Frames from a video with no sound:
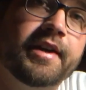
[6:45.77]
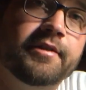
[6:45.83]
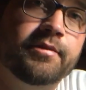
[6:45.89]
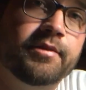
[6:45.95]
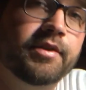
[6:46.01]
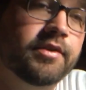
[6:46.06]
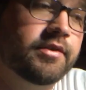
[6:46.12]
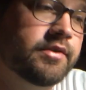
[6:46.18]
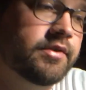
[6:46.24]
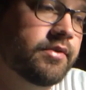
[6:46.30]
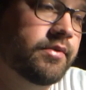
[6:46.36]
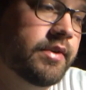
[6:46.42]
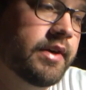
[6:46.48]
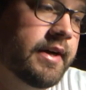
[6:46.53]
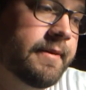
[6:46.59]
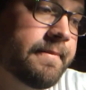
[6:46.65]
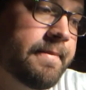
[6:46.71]
We used
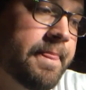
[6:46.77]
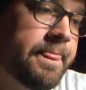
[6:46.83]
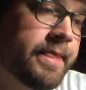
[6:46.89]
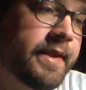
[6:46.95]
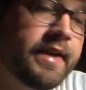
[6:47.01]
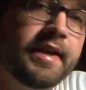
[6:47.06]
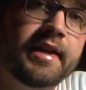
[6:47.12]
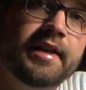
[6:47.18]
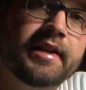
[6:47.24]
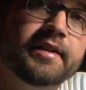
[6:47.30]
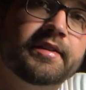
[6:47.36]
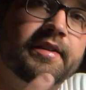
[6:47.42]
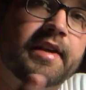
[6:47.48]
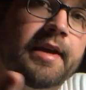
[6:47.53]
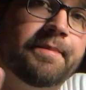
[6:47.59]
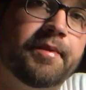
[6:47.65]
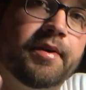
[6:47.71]
to
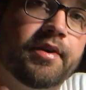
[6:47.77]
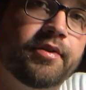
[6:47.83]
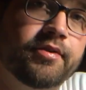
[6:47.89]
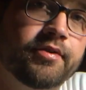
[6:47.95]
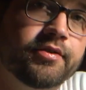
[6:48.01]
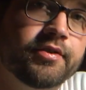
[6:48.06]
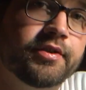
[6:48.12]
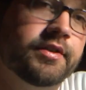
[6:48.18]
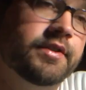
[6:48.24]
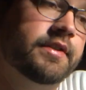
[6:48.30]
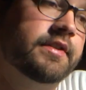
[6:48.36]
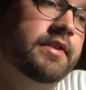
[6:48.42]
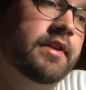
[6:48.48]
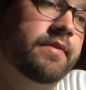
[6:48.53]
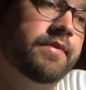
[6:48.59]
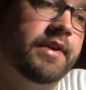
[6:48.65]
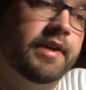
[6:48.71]
sipe our Hoosiers and
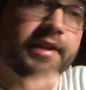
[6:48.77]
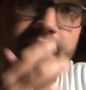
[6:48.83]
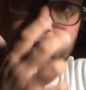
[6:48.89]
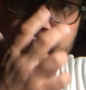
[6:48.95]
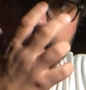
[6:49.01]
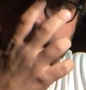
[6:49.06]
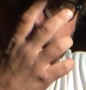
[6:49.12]
stuff like that